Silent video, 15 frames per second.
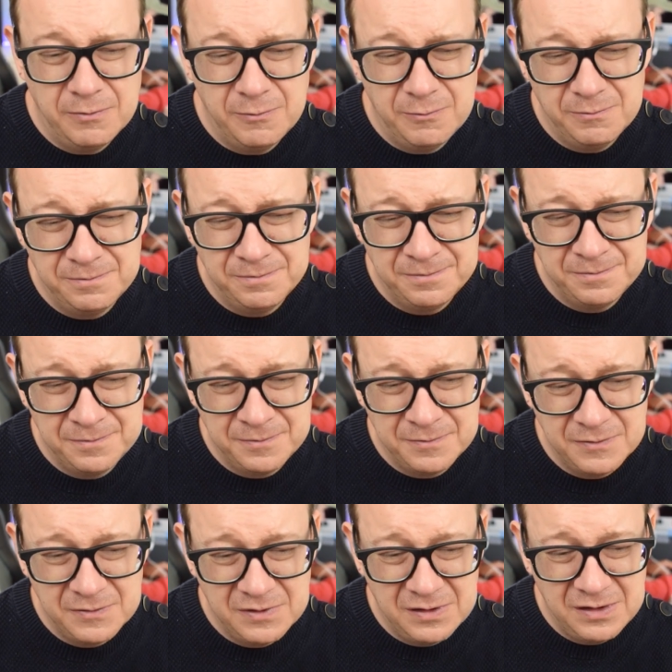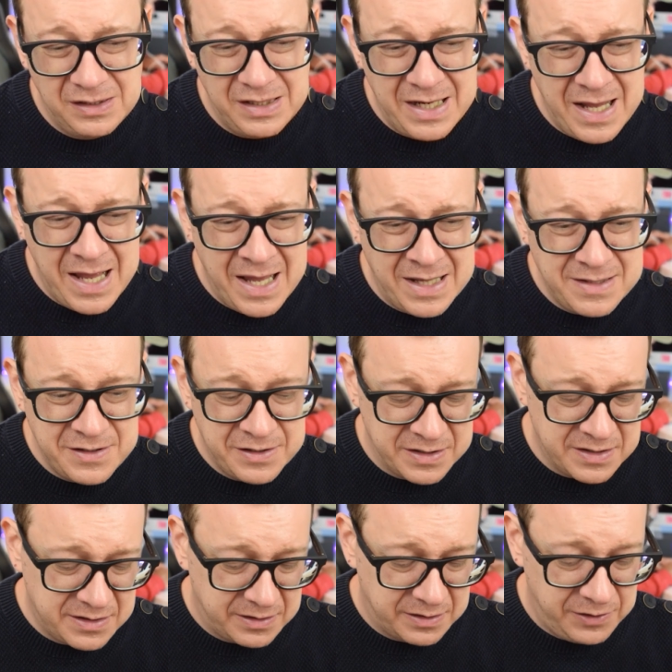Mm, let's
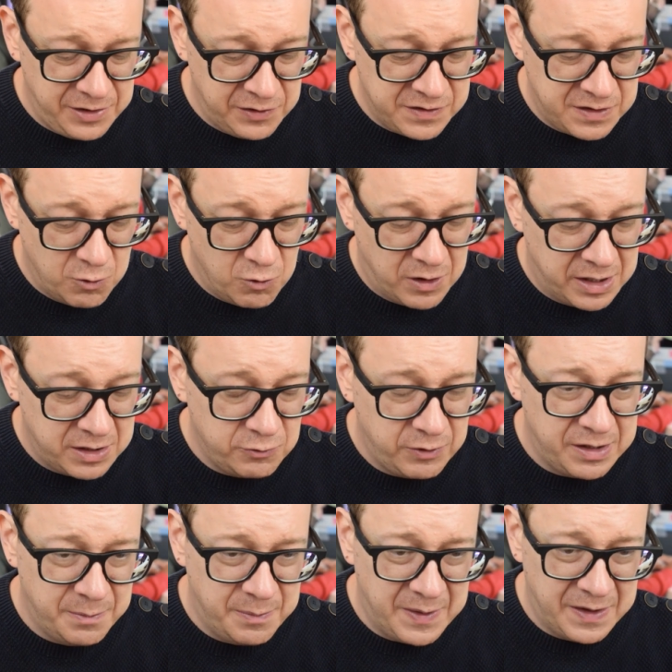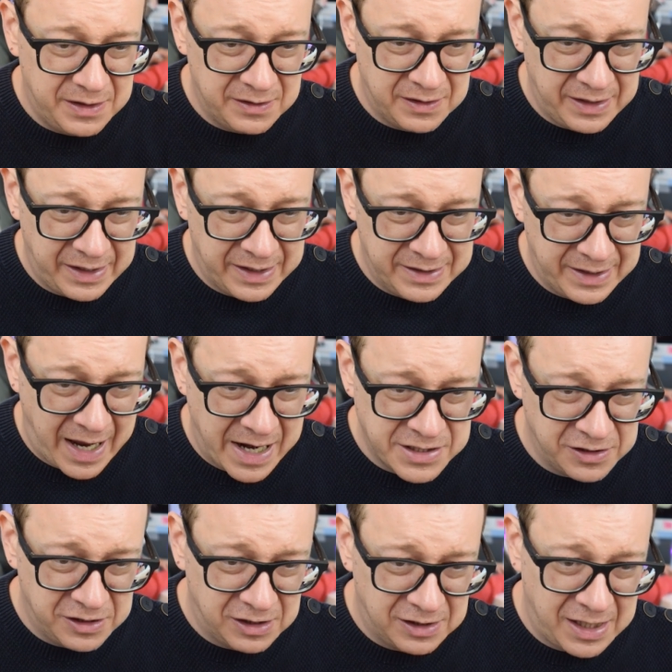just use the one with the button and
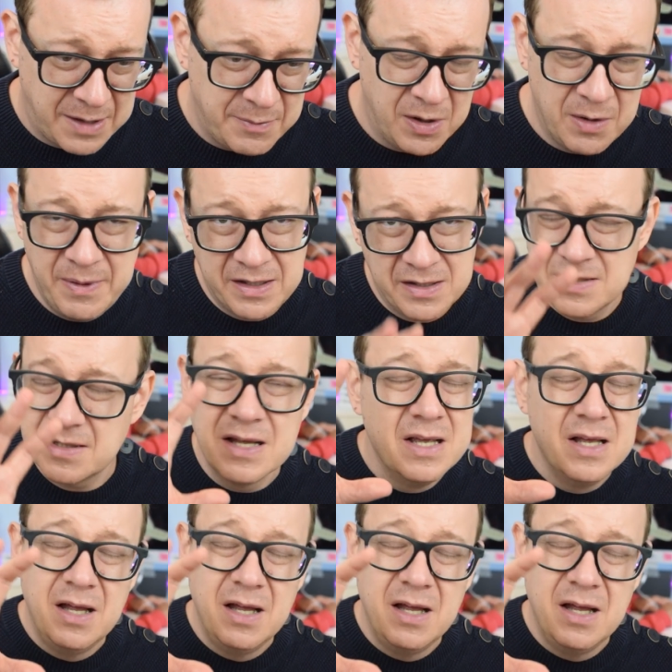action and label because